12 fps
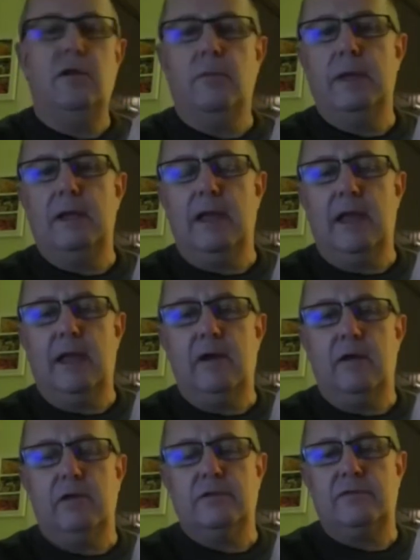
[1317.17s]
bit
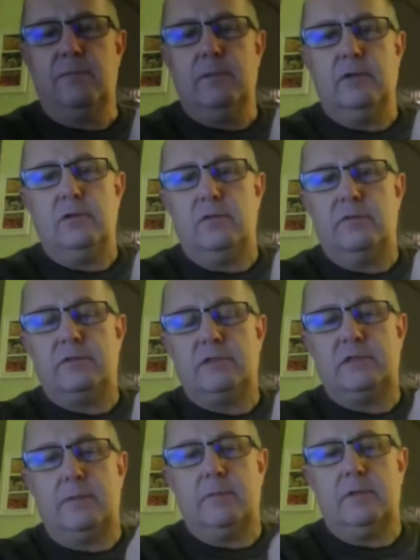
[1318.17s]
later. I was familiar with
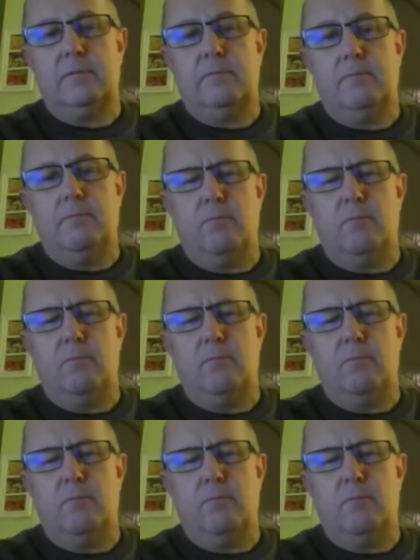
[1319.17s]
some of the